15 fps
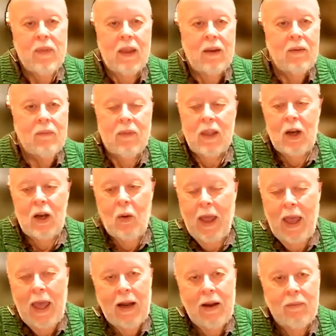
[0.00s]
and you know
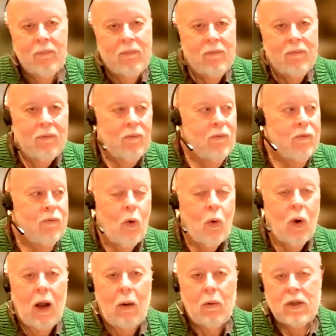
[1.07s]
add a
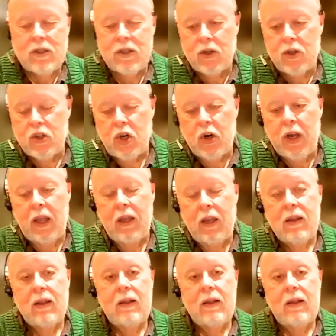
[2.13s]
four hours to your journey.